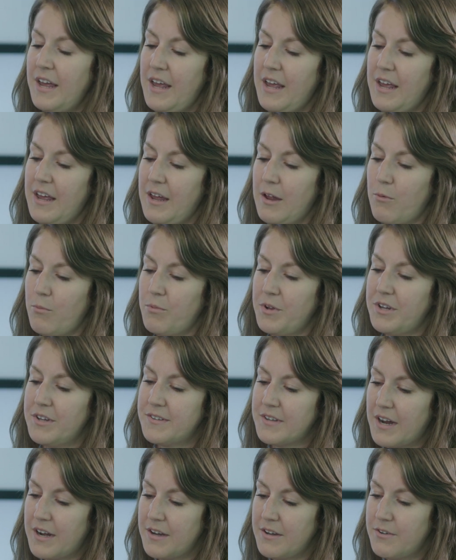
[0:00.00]
it, we
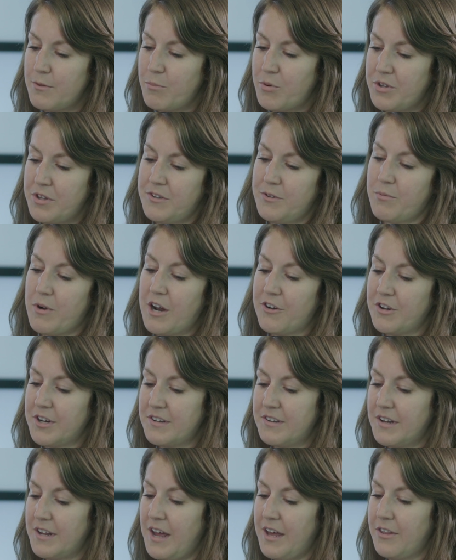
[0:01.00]
decided to put this
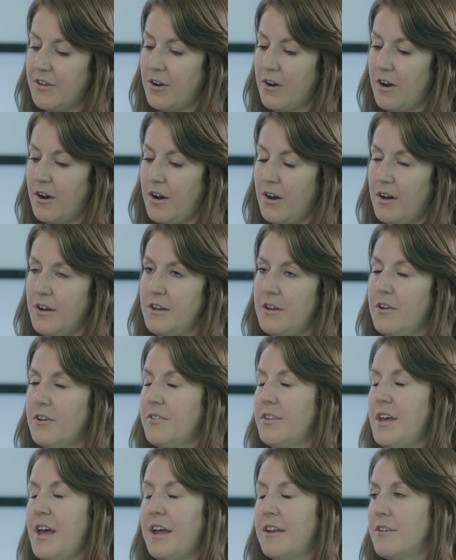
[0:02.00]
project together
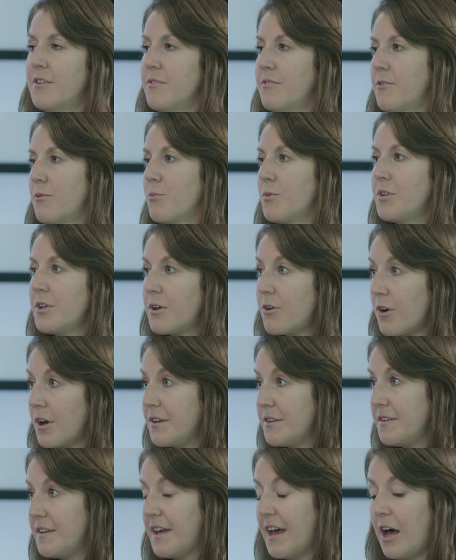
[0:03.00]
near the end of a really
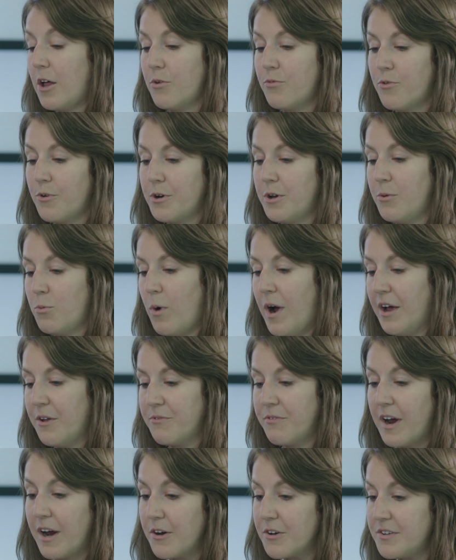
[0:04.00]
crazy California
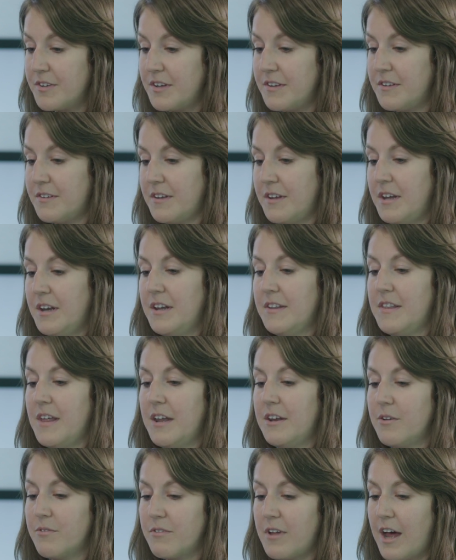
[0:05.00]
wildfire season at the
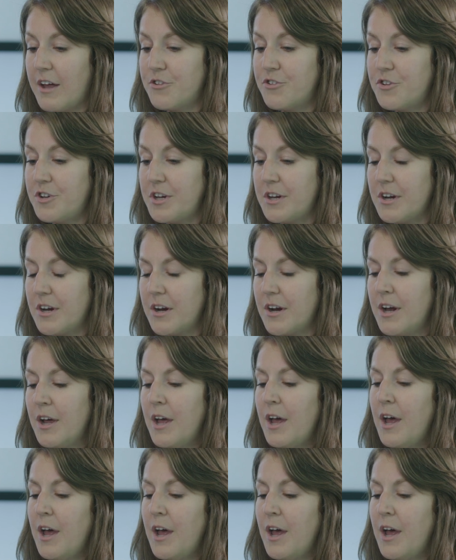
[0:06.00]
end of last year,